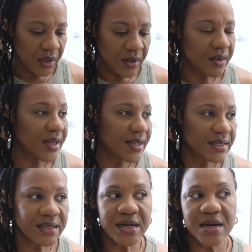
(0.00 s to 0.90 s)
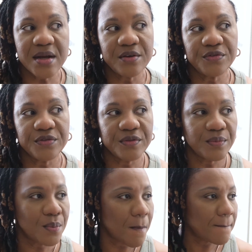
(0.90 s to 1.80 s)
And that's enough.
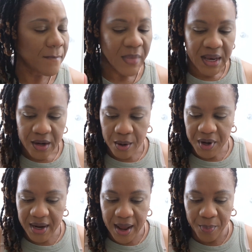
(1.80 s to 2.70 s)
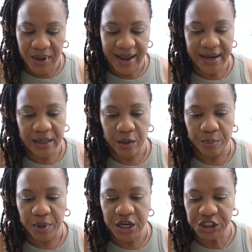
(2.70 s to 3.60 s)
Now I'm gonna apply a little
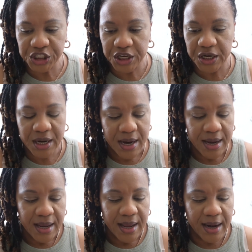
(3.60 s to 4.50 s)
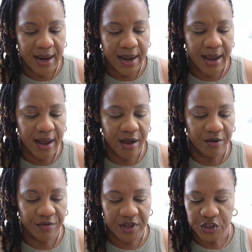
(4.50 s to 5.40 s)
blusher, and I
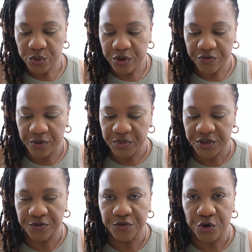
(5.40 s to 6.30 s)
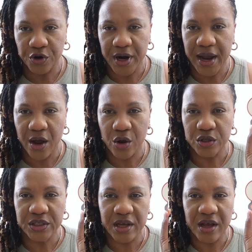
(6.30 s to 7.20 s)
have this one from Sephora. I
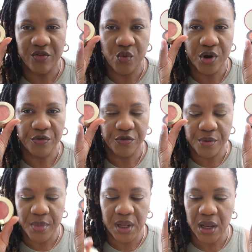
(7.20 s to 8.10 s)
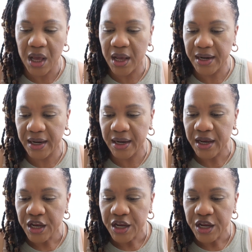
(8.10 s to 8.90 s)
also have one from Milani.